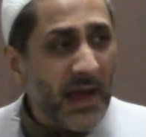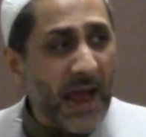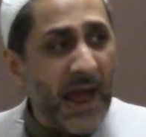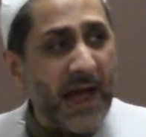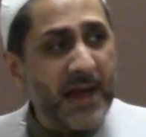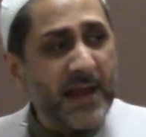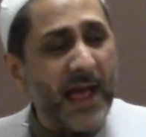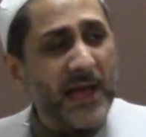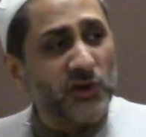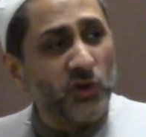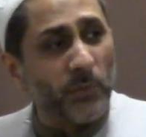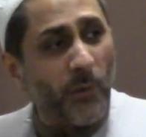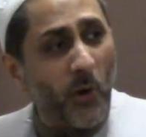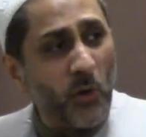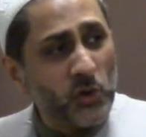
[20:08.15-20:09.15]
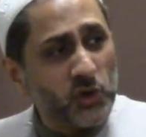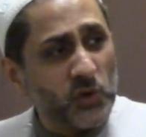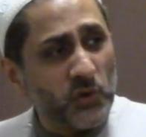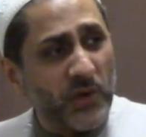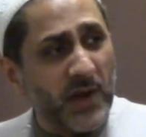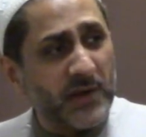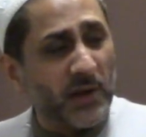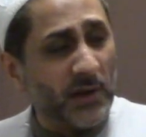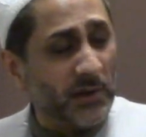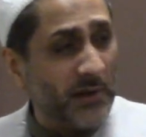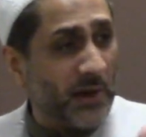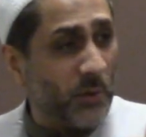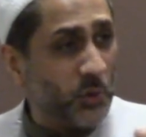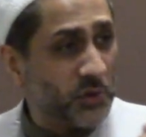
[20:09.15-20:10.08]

And as opposed to that, Allah